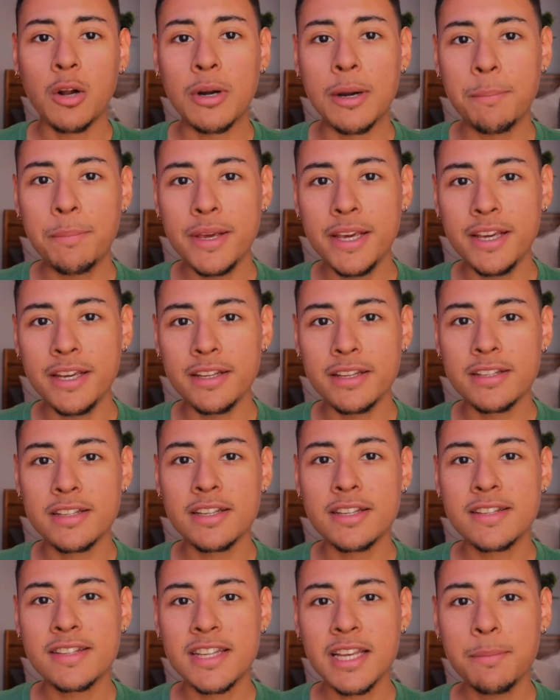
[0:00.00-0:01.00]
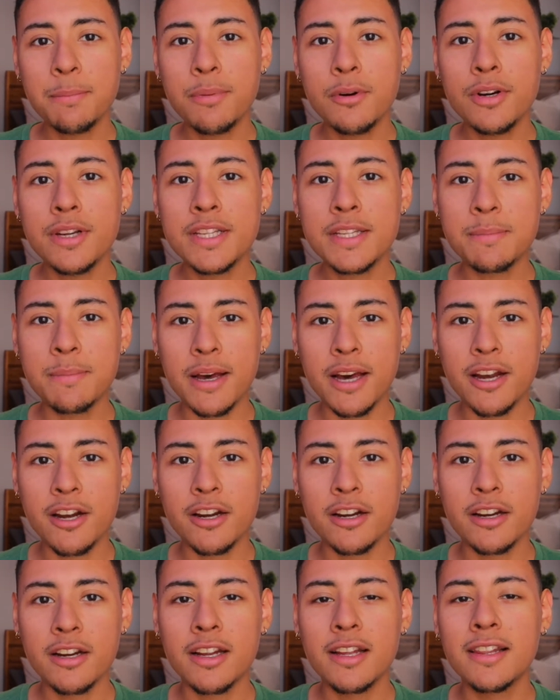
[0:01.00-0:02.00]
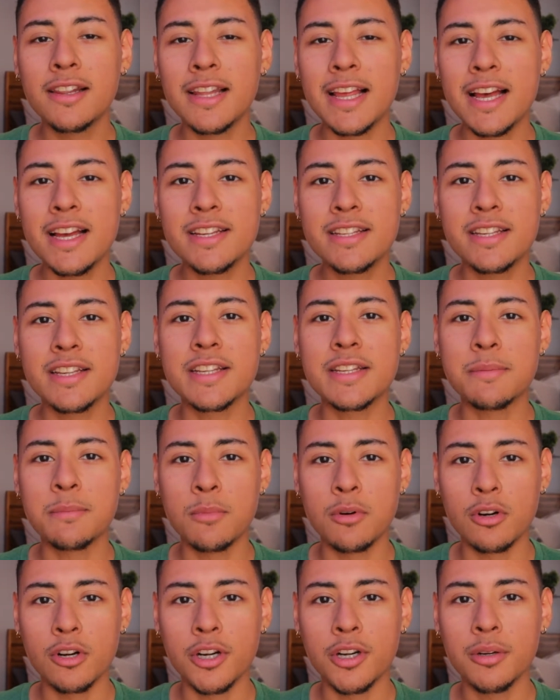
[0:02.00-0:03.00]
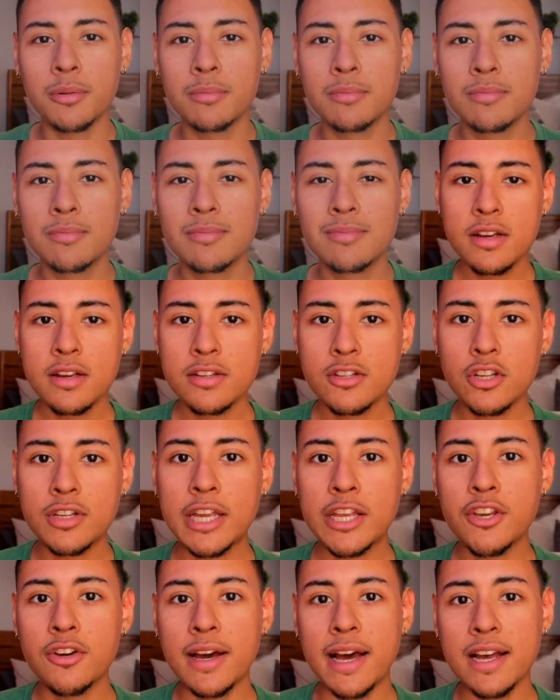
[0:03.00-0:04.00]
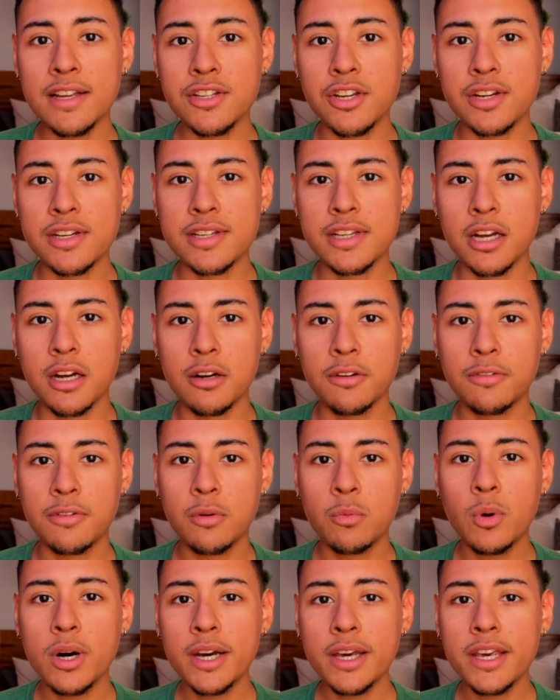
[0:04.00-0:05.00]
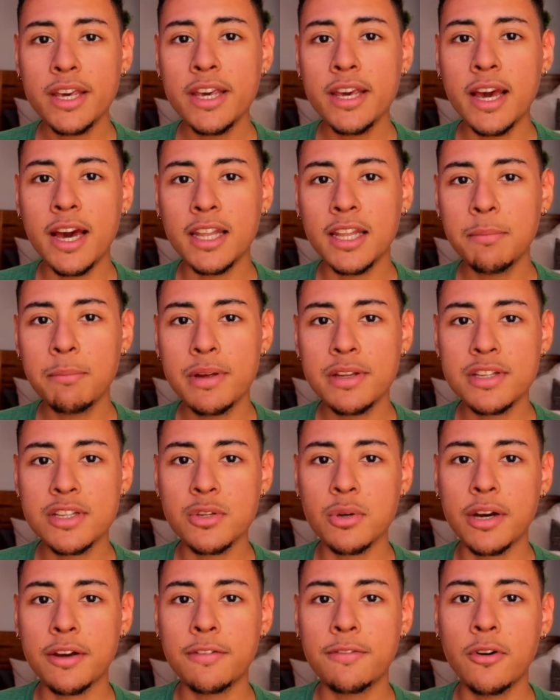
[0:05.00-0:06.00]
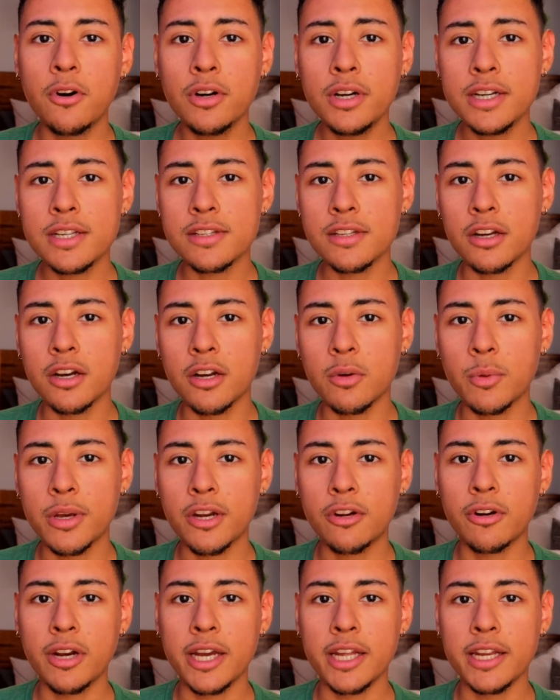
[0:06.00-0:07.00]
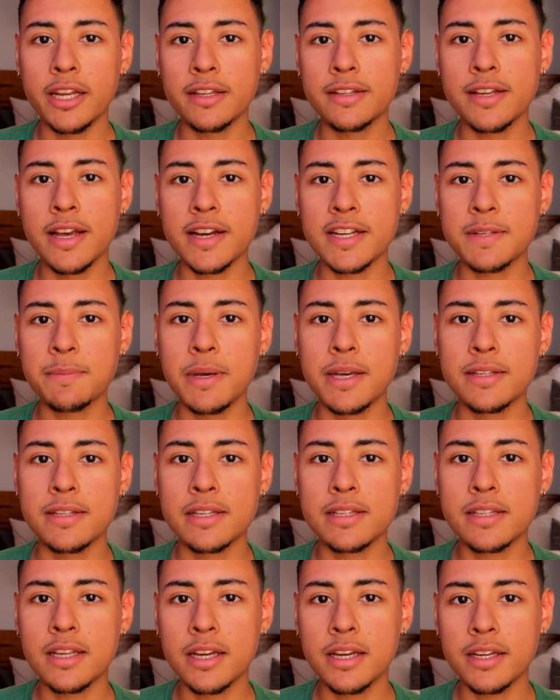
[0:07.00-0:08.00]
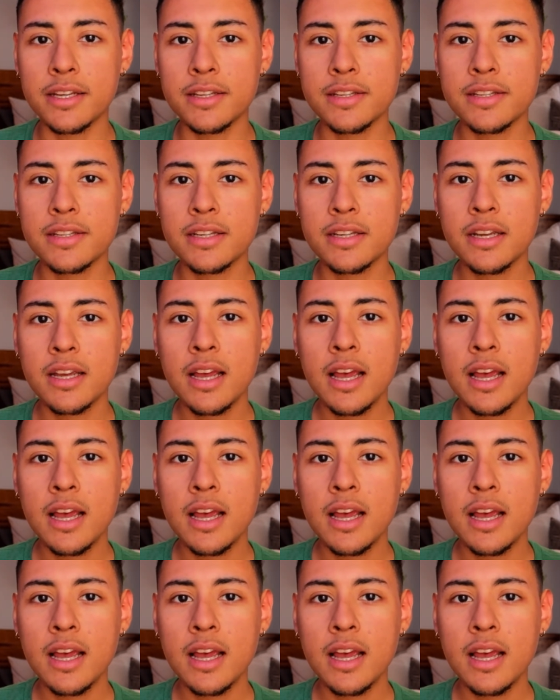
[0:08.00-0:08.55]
repeat, simple is better, less is more. So then you ask yourself, what key elements do I focus on when creating text-based designs?